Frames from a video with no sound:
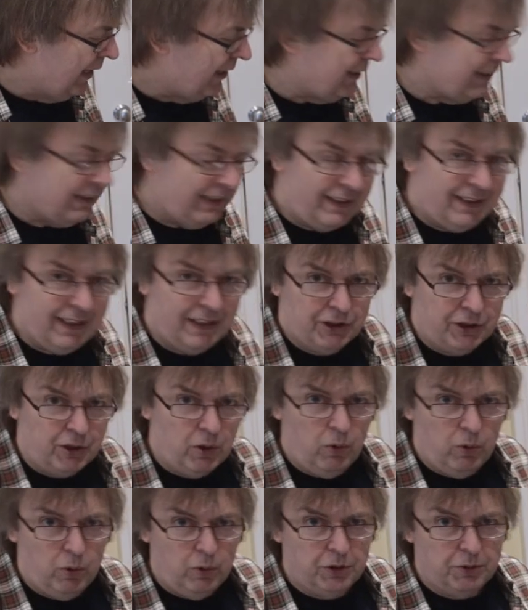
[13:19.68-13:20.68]
because it does
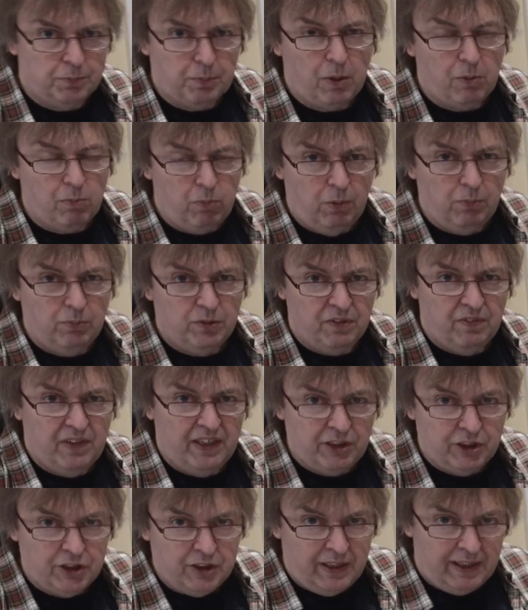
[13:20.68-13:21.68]
cause problems
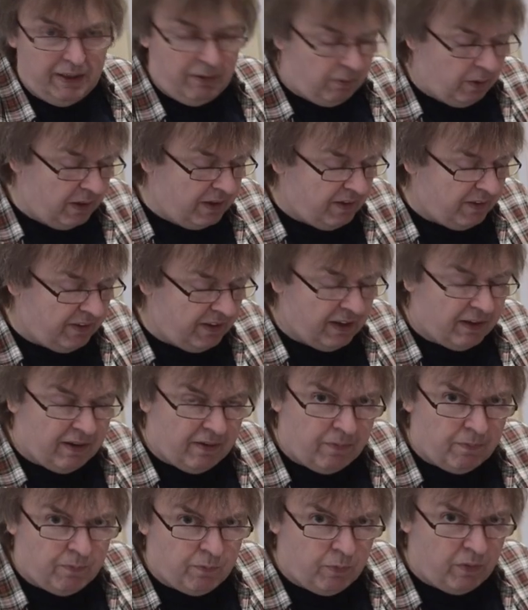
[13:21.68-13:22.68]
eventually when, you
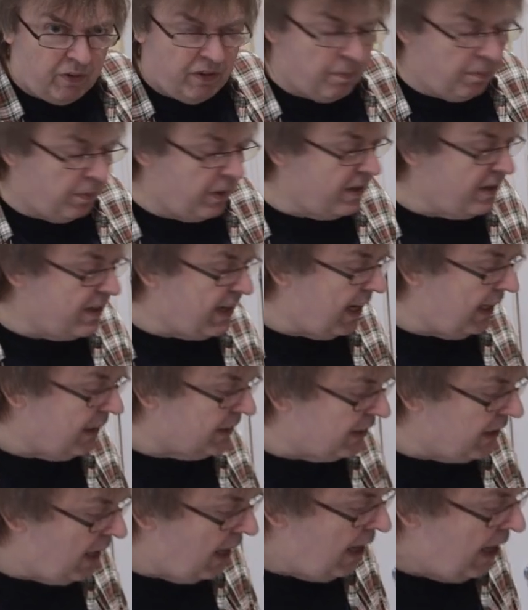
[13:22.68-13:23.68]
know, with the print
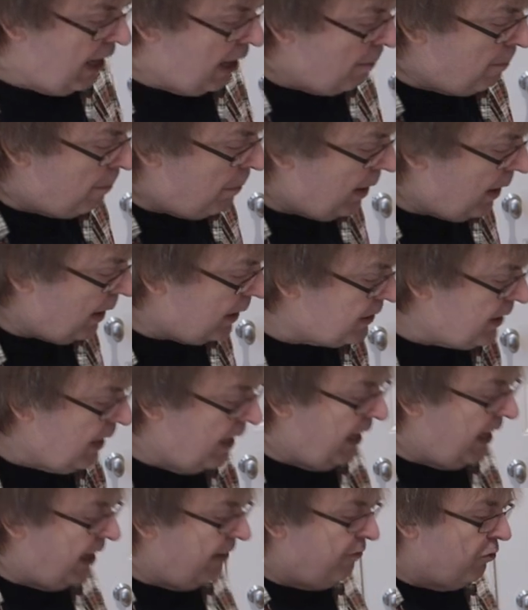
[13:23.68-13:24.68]
heads. But
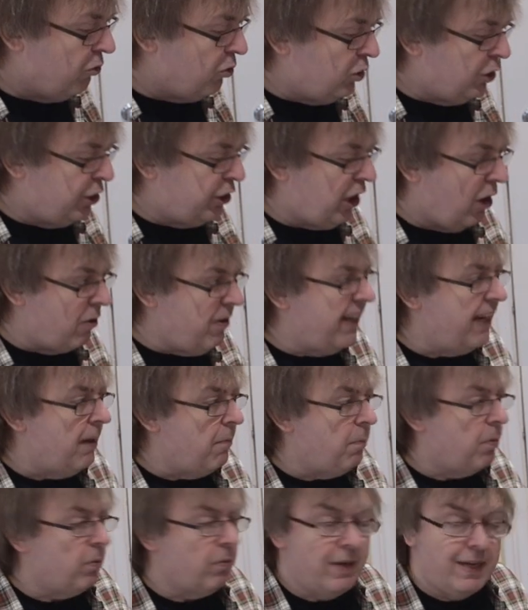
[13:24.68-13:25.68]
if you're showing a
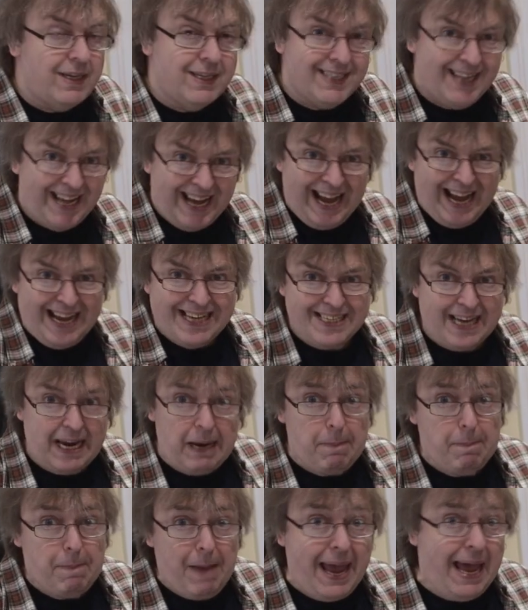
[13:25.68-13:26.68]
print as
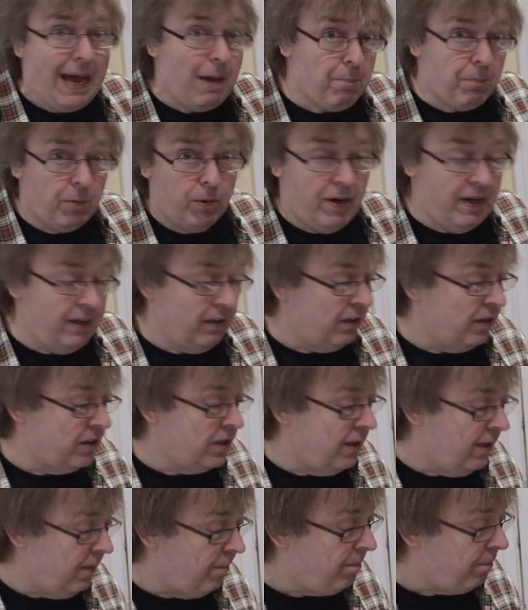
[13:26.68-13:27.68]
a bare
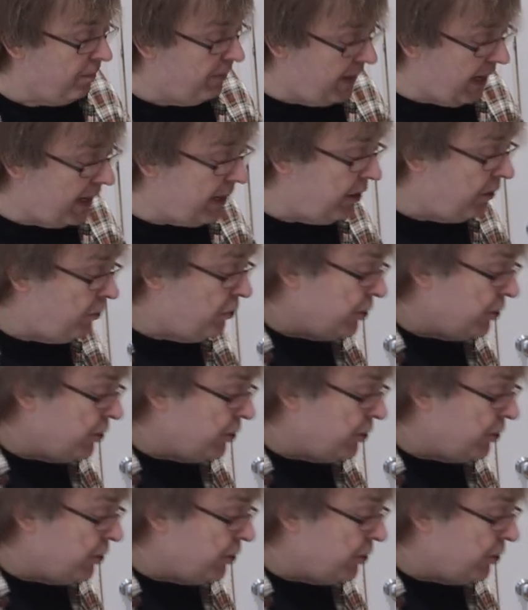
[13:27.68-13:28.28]
print, then you